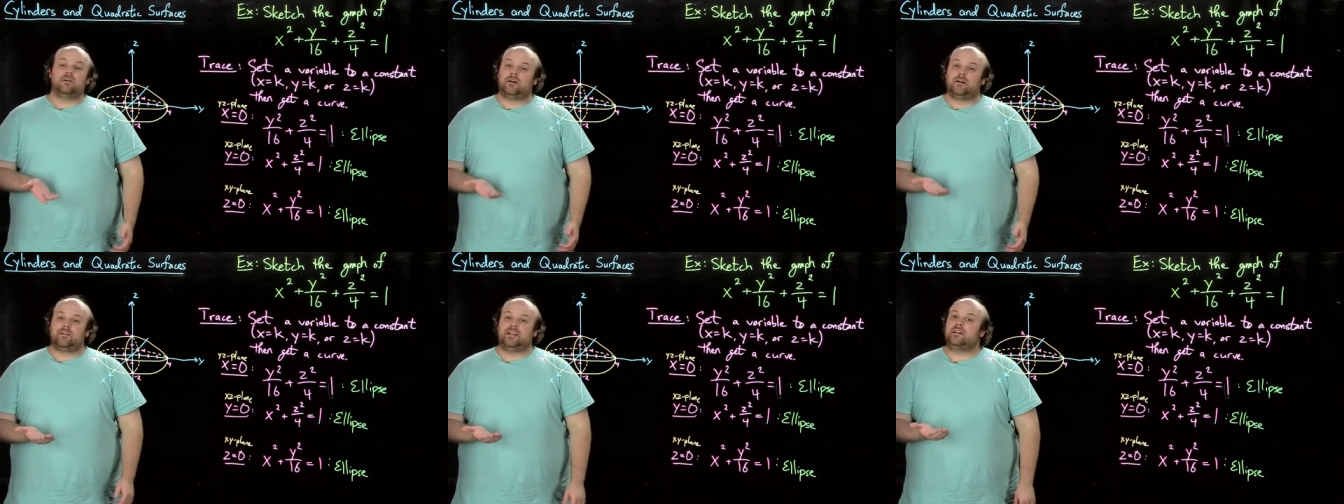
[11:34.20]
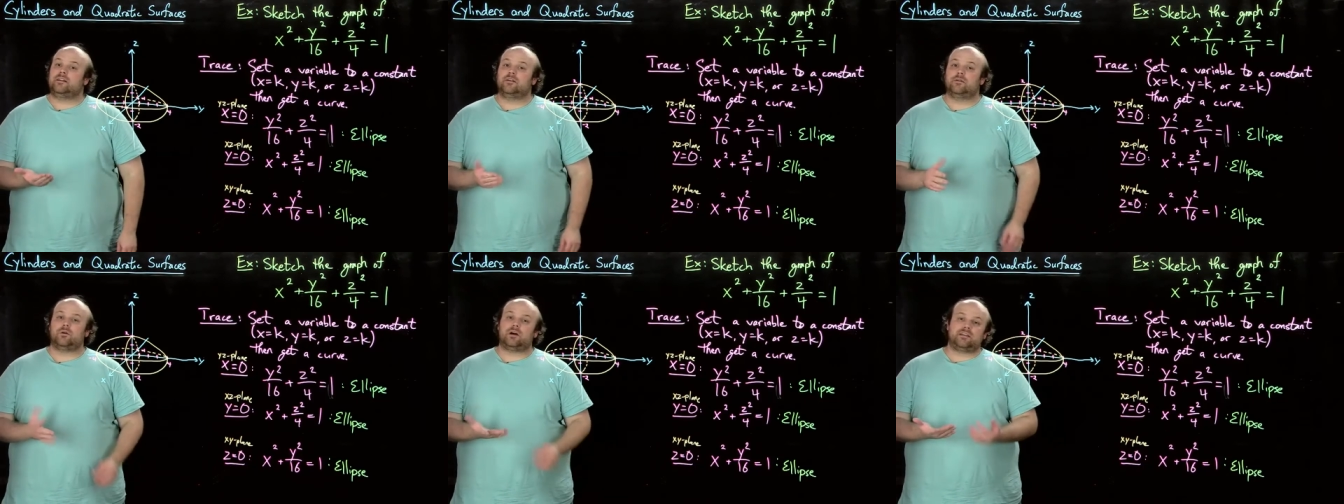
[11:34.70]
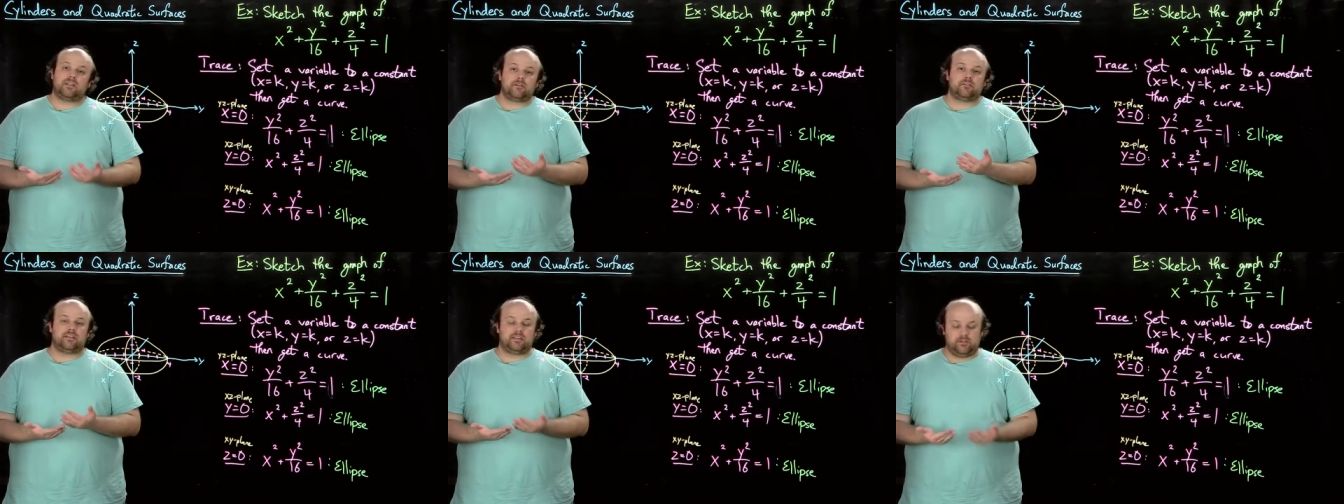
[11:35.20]
Right. Another
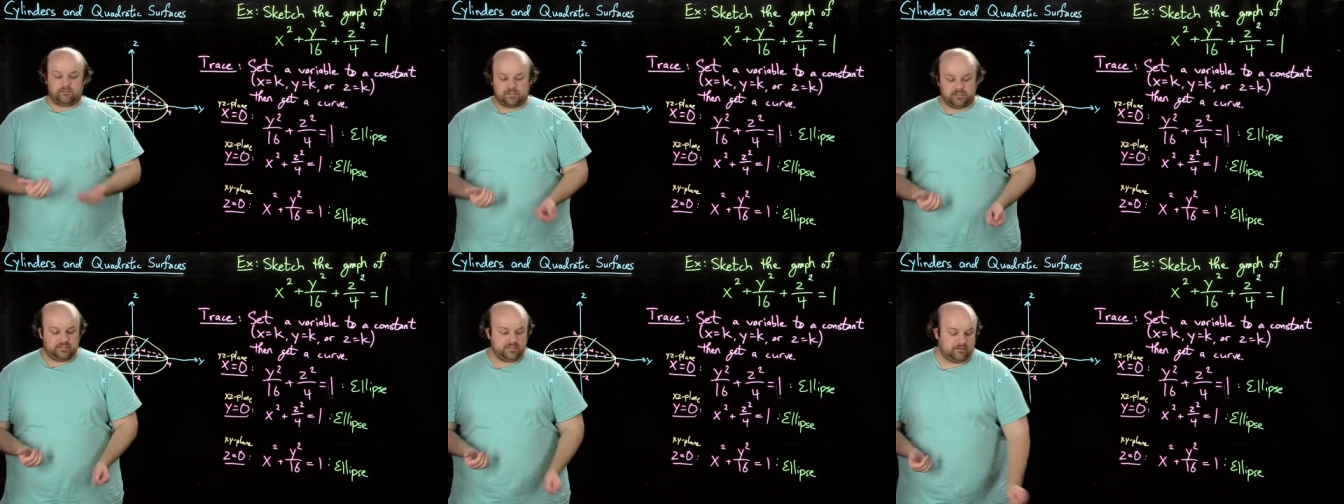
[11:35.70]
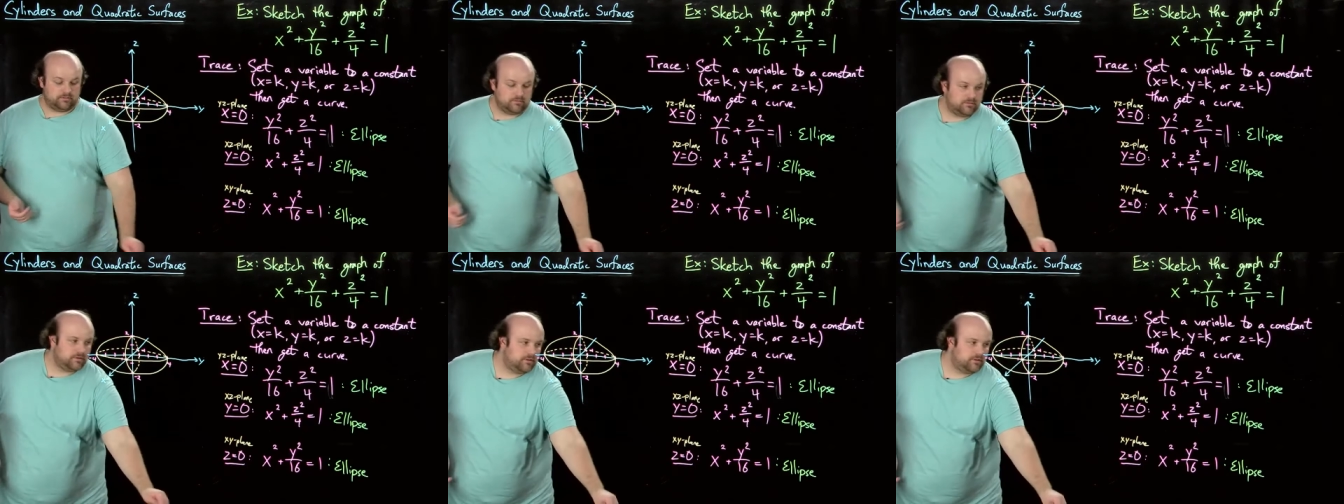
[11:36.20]
thing you could do,